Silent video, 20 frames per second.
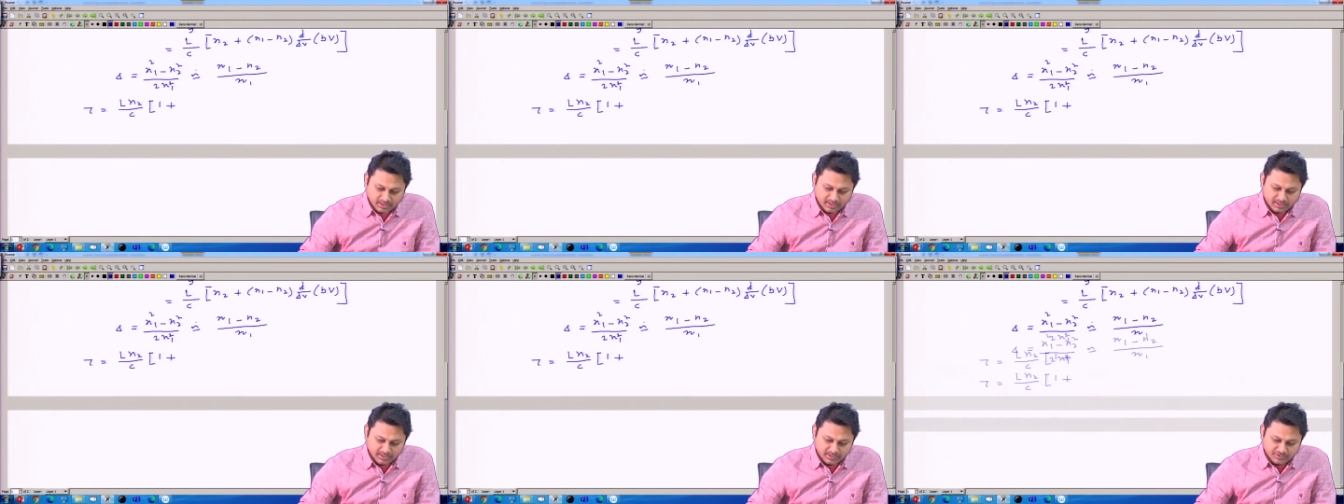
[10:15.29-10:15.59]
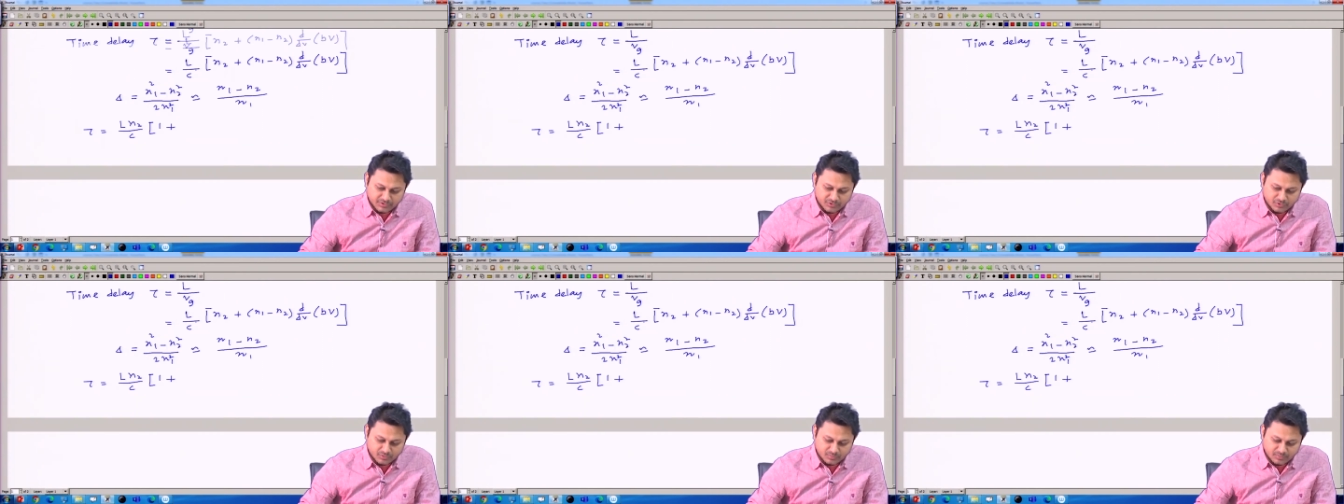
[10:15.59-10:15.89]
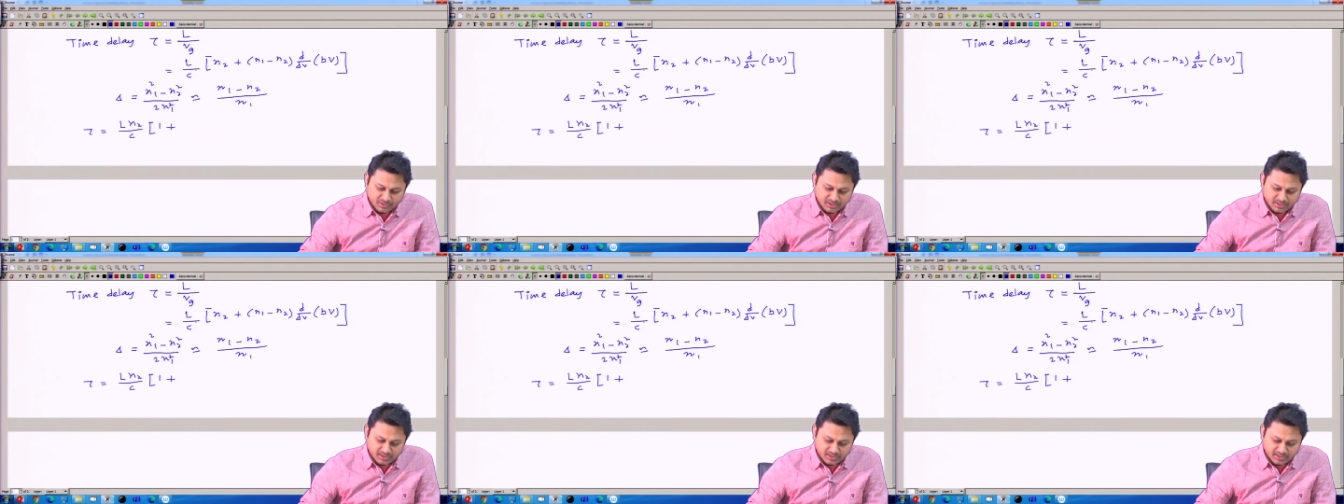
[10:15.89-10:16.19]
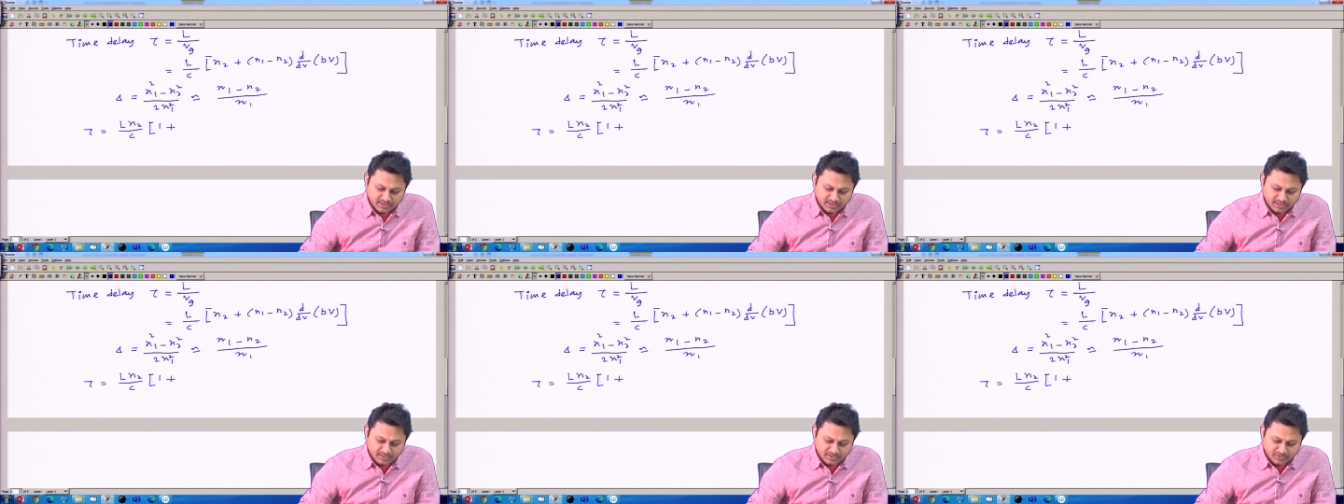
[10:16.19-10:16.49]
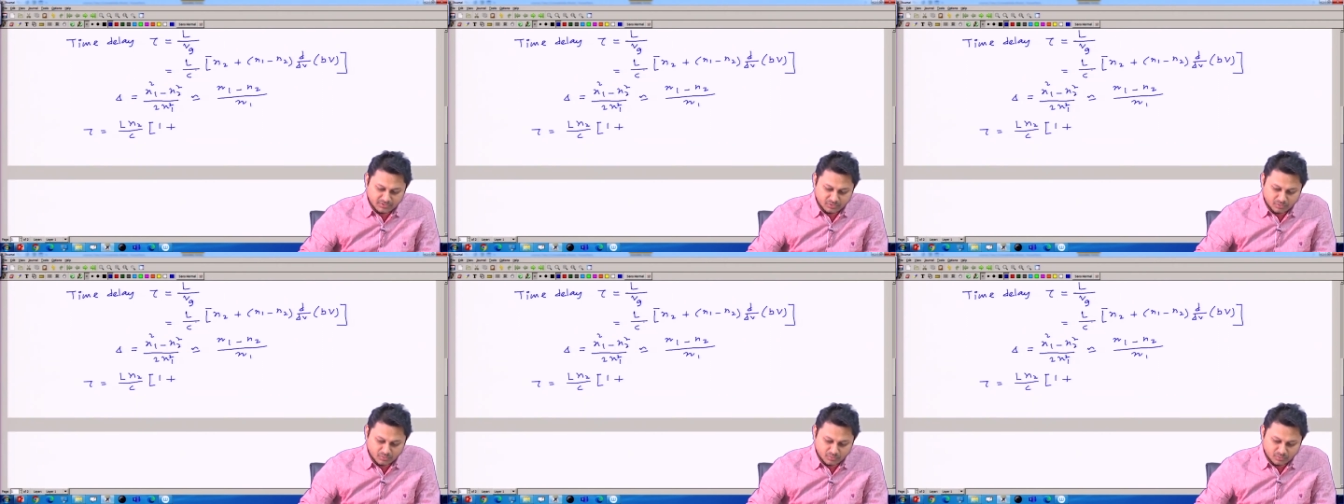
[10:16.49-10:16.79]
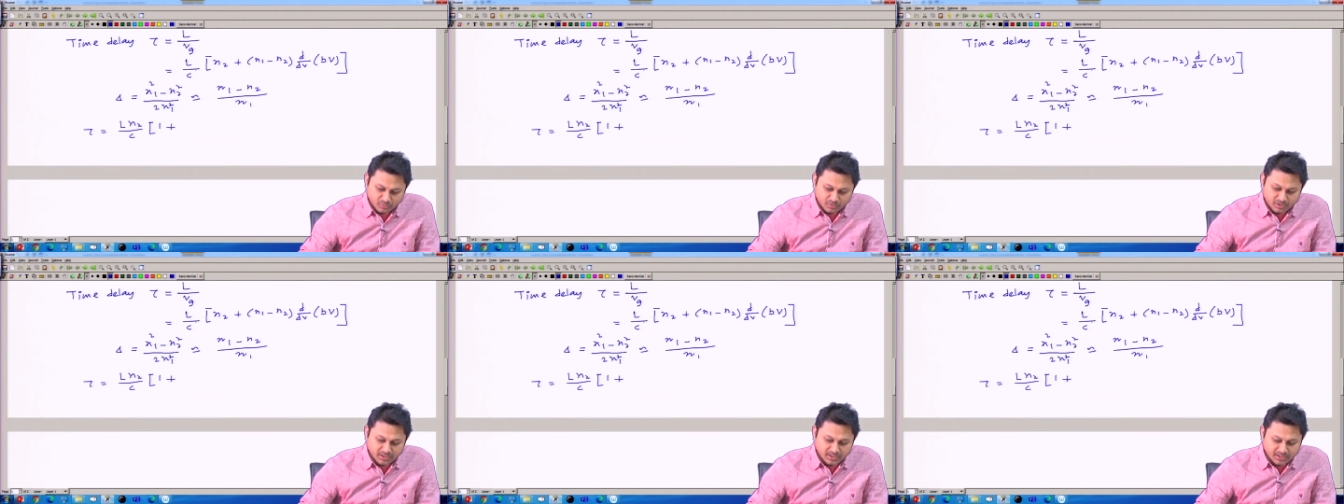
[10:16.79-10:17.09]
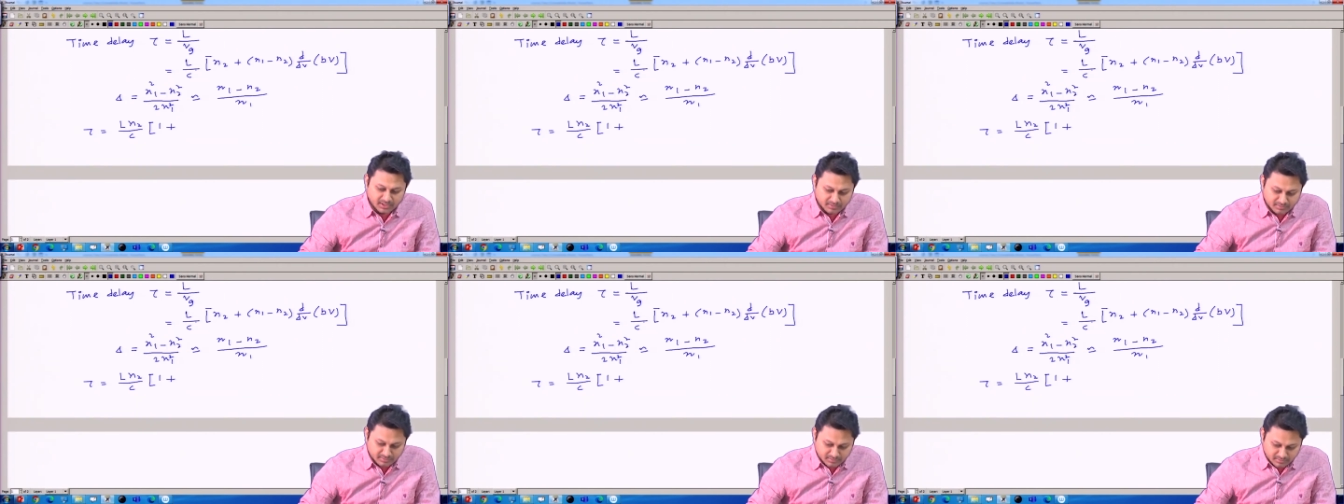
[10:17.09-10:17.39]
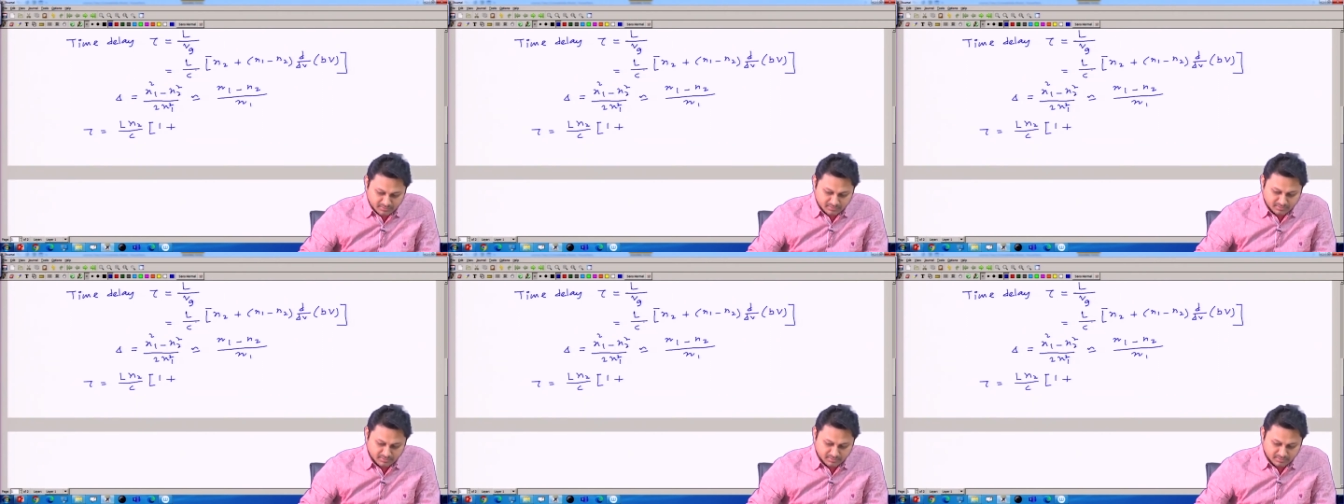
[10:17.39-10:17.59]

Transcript: and it should be L N2 and